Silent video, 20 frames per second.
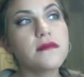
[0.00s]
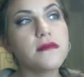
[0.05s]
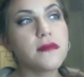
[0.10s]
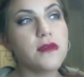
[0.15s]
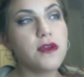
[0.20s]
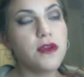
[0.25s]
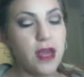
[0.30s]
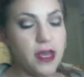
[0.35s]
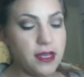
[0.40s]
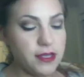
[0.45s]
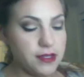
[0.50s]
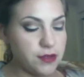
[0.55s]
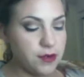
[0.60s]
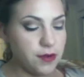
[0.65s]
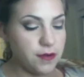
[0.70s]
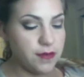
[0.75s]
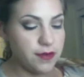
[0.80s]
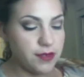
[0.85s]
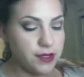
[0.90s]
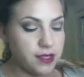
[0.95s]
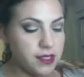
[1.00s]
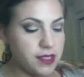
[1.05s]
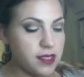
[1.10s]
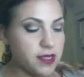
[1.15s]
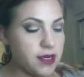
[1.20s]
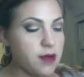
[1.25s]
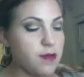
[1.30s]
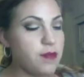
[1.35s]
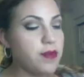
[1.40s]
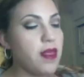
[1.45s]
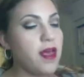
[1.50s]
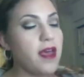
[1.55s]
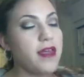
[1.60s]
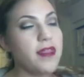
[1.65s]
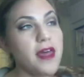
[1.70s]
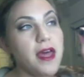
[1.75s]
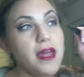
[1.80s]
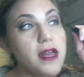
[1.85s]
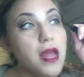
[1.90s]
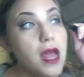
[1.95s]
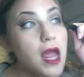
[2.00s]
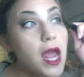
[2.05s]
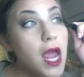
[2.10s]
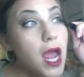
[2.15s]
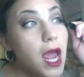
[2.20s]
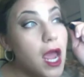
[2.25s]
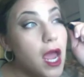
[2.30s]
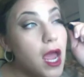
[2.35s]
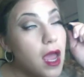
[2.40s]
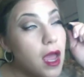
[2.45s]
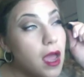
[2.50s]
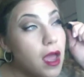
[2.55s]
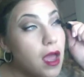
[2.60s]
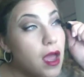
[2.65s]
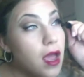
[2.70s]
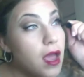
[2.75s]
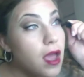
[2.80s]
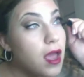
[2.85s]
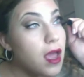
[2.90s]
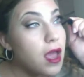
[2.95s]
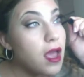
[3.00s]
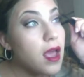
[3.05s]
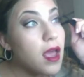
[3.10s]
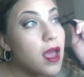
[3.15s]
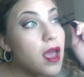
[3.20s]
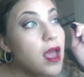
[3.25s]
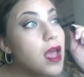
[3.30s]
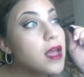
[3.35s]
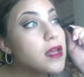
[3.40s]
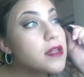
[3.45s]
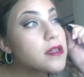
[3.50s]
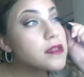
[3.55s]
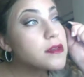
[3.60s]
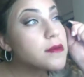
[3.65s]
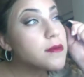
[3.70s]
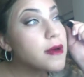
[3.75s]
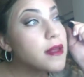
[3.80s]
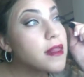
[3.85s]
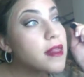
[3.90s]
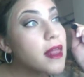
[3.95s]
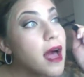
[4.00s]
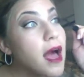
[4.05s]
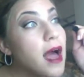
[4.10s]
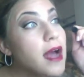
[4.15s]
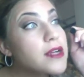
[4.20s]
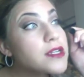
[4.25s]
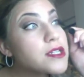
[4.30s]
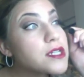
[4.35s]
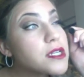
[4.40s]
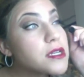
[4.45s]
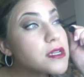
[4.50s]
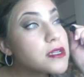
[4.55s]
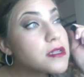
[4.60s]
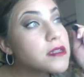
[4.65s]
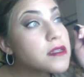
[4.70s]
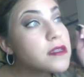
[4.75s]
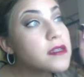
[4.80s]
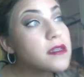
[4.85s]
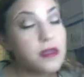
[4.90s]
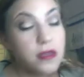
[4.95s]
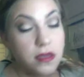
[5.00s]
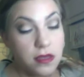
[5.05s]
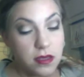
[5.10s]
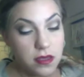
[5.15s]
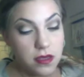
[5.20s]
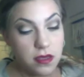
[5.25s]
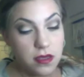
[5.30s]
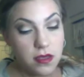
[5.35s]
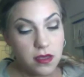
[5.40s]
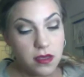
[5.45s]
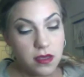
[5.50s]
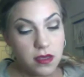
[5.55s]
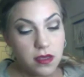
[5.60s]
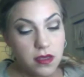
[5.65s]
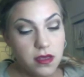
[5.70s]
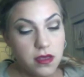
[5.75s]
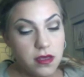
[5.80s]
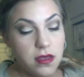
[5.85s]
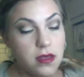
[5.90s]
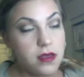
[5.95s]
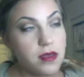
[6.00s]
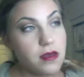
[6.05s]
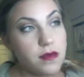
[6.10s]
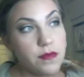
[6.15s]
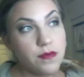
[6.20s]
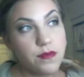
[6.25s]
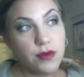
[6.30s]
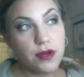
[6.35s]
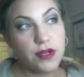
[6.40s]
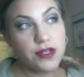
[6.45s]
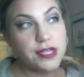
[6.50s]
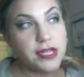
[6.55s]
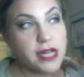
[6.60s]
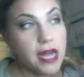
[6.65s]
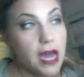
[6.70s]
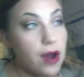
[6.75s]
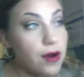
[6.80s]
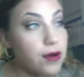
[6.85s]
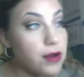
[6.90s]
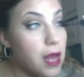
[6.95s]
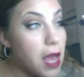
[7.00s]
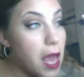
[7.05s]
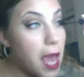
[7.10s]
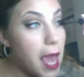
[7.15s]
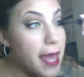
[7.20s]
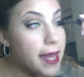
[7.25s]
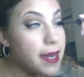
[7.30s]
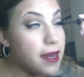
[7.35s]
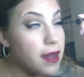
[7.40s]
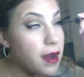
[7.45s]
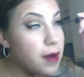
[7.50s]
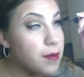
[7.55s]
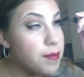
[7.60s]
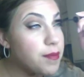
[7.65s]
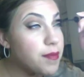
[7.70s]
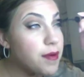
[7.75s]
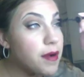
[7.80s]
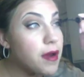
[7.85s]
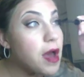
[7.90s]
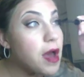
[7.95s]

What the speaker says: Okay, so I'm just going to apply that into my lashes. Brush it out and up